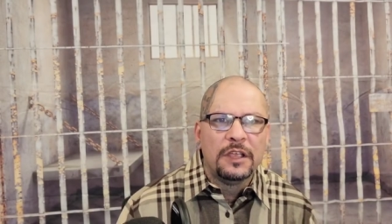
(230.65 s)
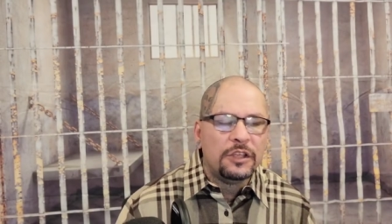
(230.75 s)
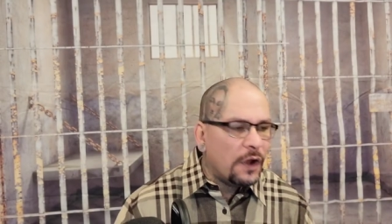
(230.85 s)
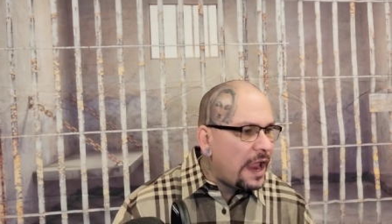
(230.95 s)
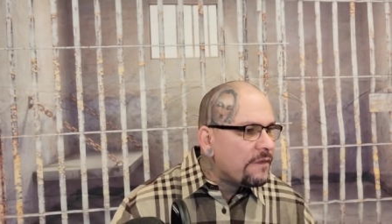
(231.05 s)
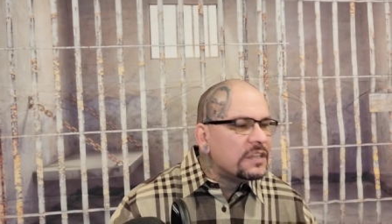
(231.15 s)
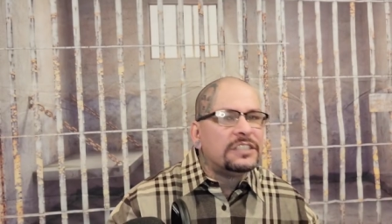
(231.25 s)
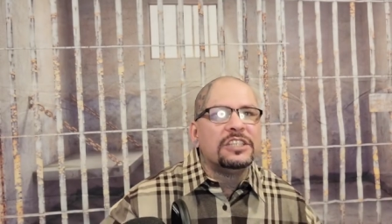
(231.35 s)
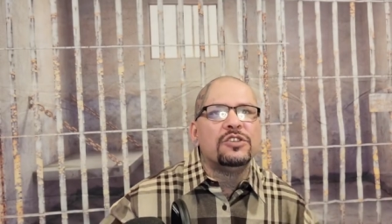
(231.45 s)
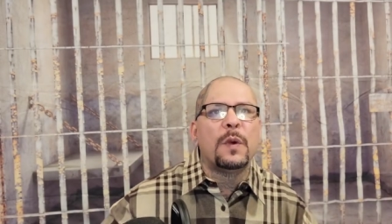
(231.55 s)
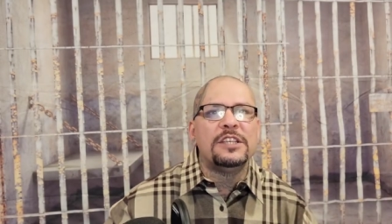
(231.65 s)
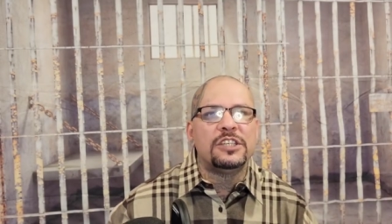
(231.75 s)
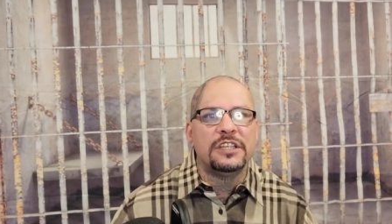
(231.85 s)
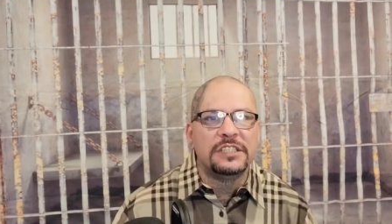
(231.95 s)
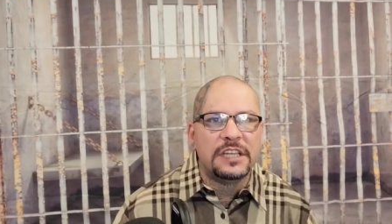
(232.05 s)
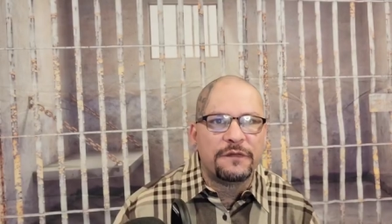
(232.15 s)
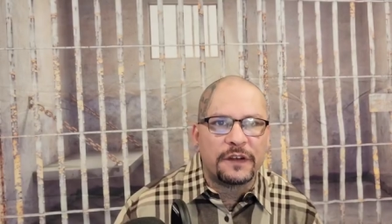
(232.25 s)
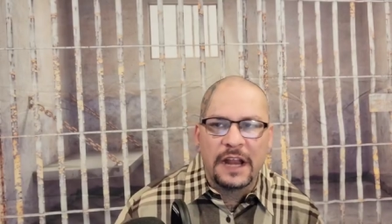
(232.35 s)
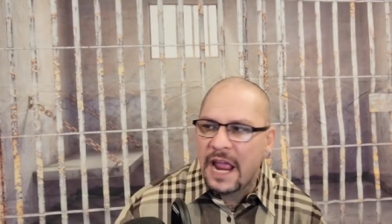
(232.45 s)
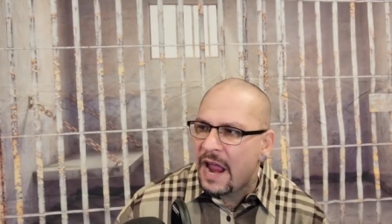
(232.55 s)
You know, every situation is
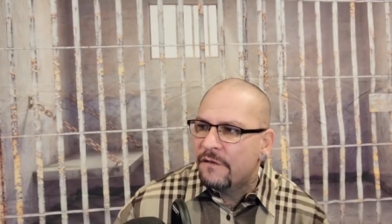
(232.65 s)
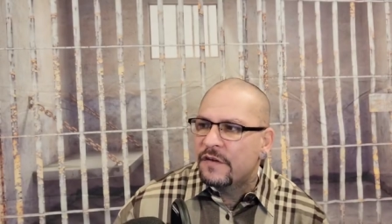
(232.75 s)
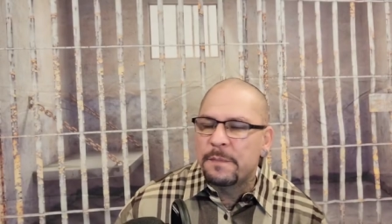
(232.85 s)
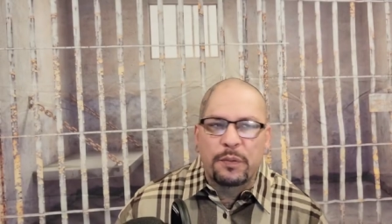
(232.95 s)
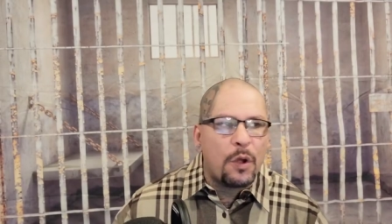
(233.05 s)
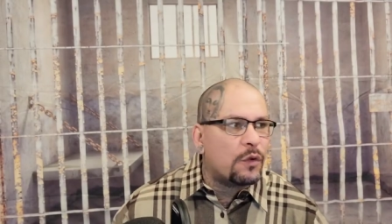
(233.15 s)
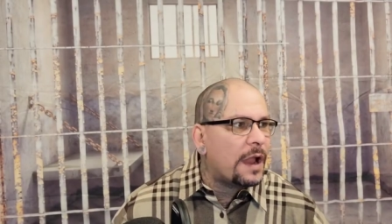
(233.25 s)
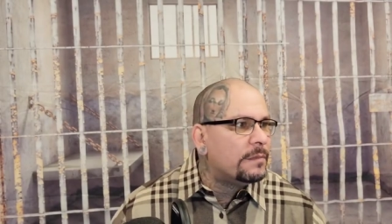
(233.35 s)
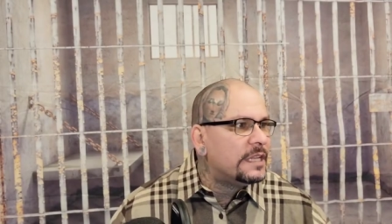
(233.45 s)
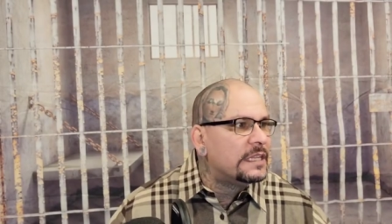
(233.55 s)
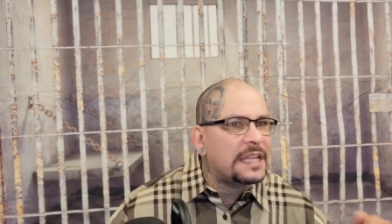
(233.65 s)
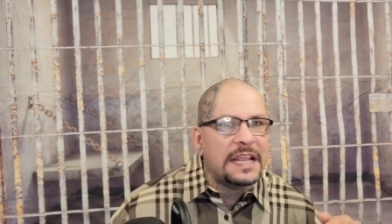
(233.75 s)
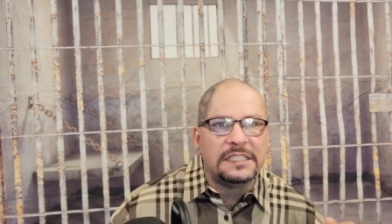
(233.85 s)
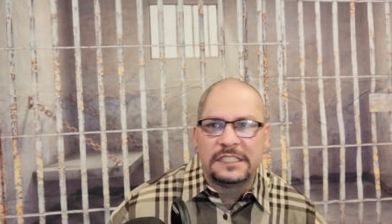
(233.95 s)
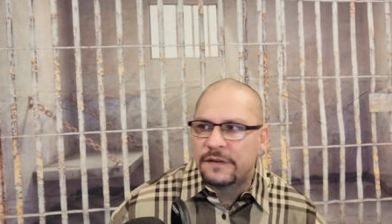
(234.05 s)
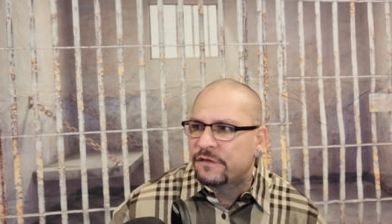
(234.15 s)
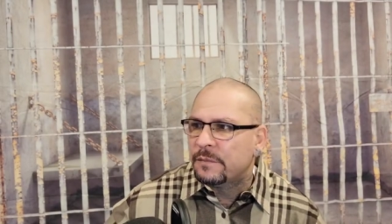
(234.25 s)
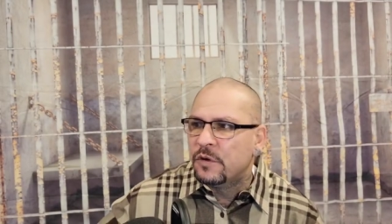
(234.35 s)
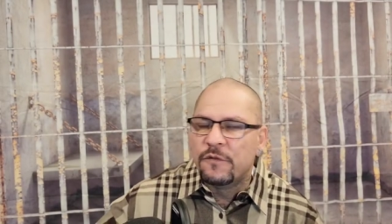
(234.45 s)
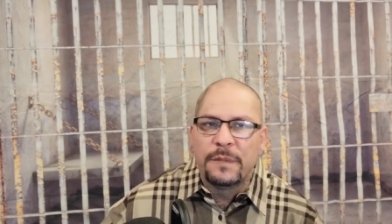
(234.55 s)
different. Every program dictates
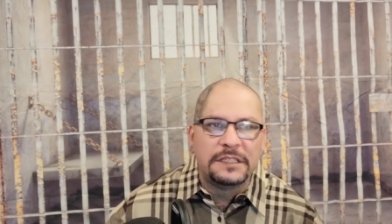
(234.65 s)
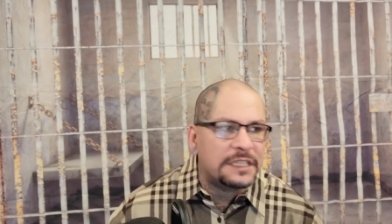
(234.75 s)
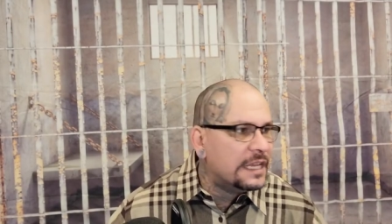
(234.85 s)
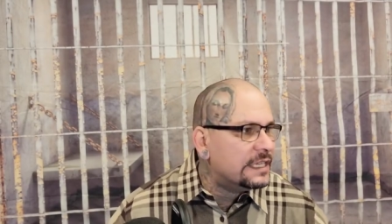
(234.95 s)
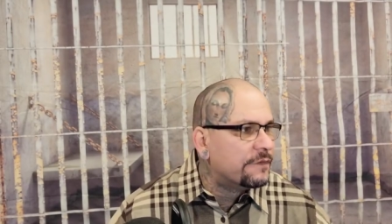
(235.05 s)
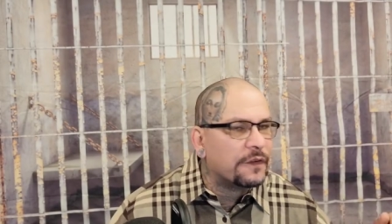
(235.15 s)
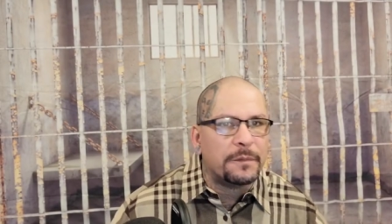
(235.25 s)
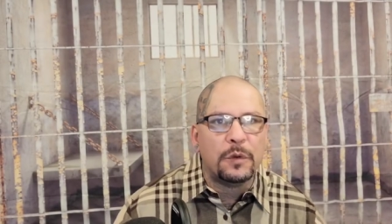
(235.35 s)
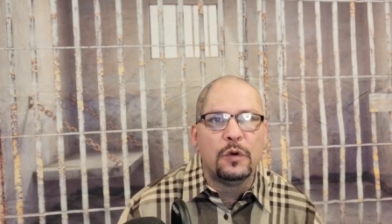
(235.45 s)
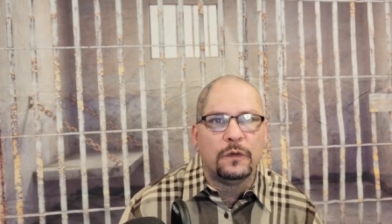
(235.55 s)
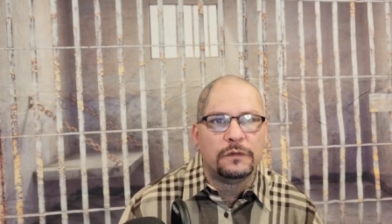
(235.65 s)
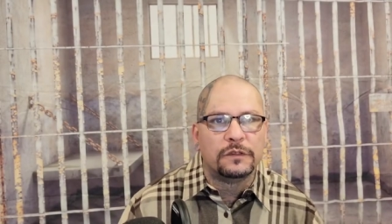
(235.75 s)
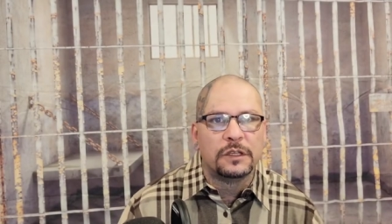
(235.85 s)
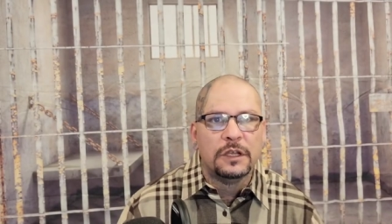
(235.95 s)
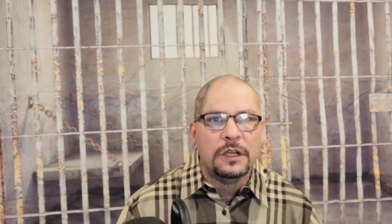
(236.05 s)
different movements and different moves.